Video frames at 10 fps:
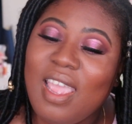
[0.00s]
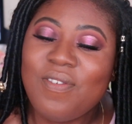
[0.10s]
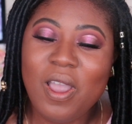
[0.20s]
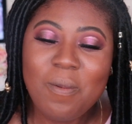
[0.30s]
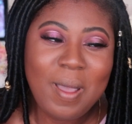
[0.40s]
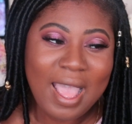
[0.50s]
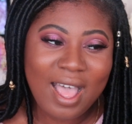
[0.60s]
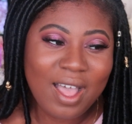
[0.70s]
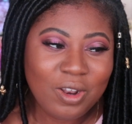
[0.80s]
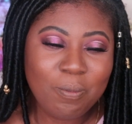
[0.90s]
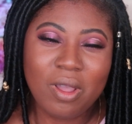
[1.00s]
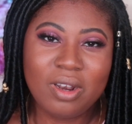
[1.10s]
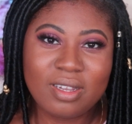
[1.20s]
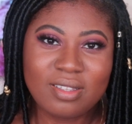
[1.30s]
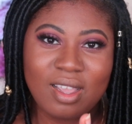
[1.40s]
her powder
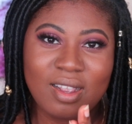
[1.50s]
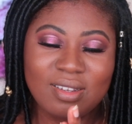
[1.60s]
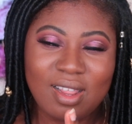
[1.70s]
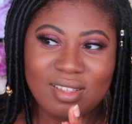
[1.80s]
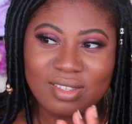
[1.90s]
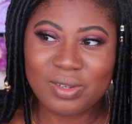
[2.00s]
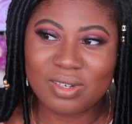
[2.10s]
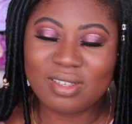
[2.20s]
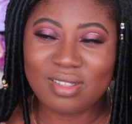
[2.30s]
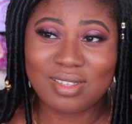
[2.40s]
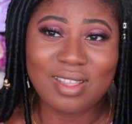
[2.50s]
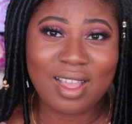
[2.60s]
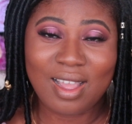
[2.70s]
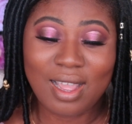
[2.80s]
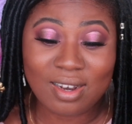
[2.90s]
products are as good as this,
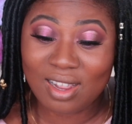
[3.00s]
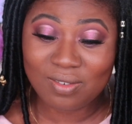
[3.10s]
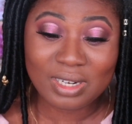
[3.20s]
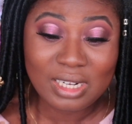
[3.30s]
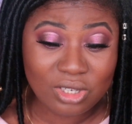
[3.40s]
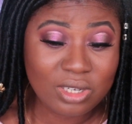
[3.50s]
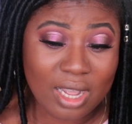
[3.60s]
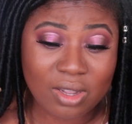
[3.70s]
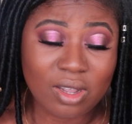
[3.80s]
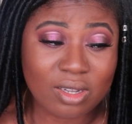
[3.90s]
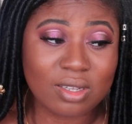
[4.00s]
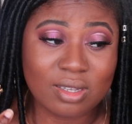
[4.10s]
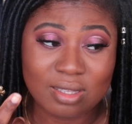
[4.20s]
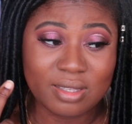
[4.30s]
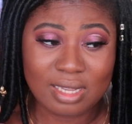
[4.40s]
and I really do like her
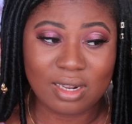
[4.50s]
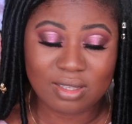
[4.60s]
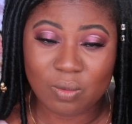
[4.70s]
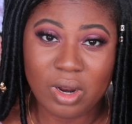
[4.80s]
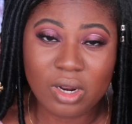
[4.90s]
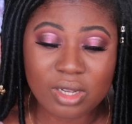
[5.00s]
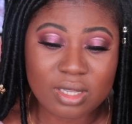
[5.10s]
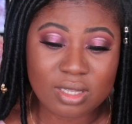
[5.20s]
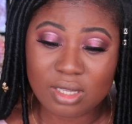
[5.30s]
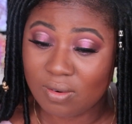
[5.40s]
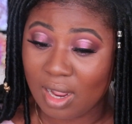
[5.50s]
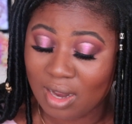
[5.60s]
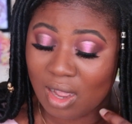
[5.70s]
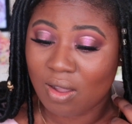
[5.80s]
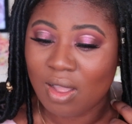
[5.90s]
concealer, because I'm wearing her concealer right
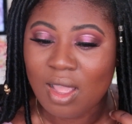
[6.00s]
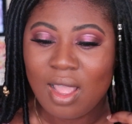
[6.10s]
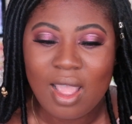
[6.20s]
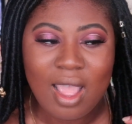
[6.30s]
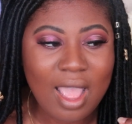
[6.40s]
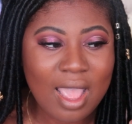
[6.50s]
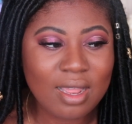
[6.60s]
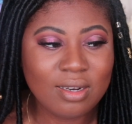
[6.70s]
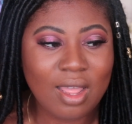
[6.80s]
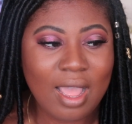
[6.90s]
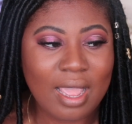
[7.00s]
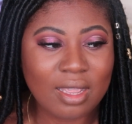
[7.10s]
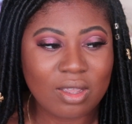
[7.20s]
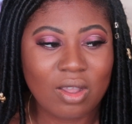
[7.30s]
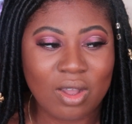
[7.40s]
now. And,
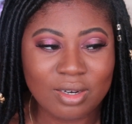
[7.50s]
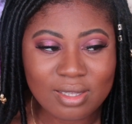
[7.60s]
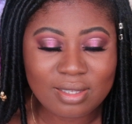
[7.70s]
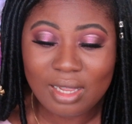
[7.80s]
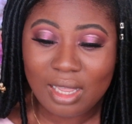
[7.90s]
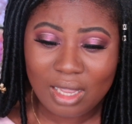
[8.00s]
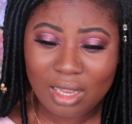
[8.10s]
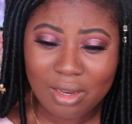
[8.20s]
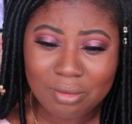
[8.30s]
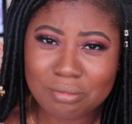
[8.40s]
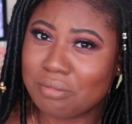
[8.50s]
like, honestly,